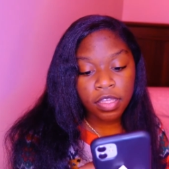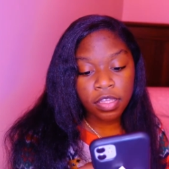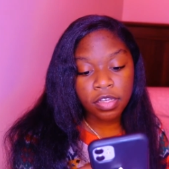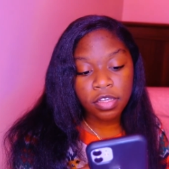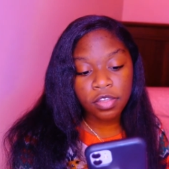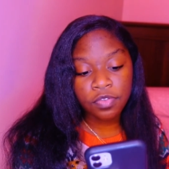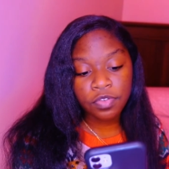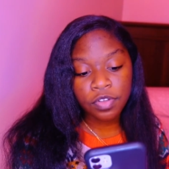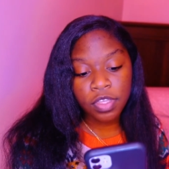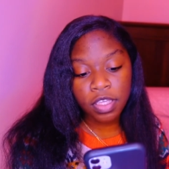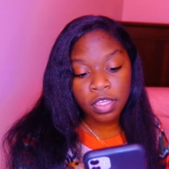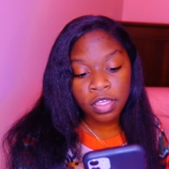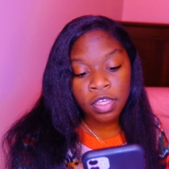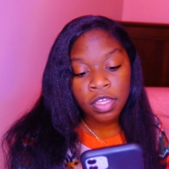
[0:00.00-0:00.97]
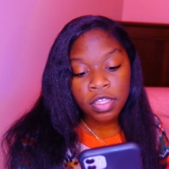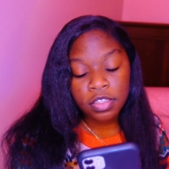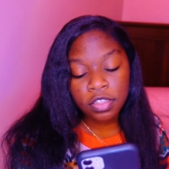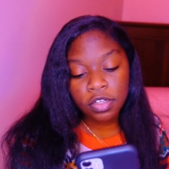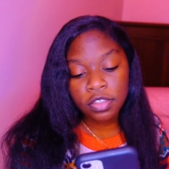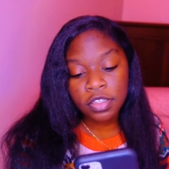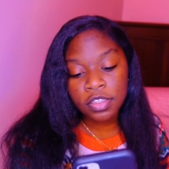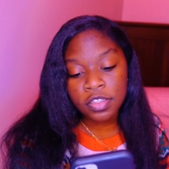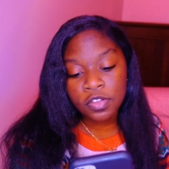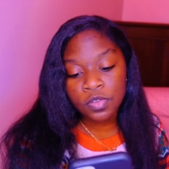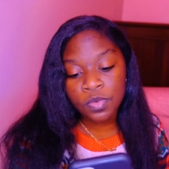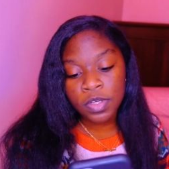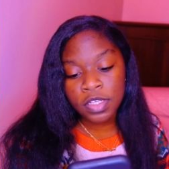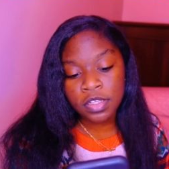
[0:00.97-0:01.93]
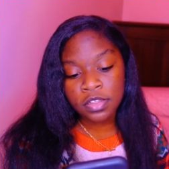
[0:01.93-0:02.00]
and if you can turn the
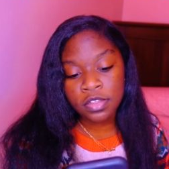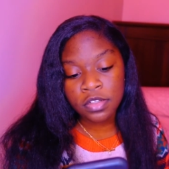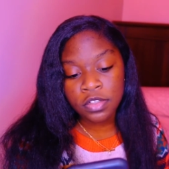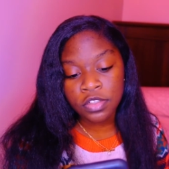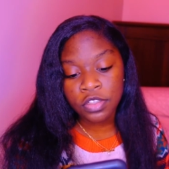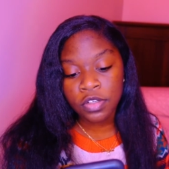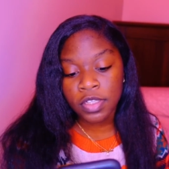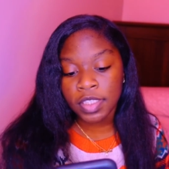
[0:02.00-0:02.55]
situation into a joke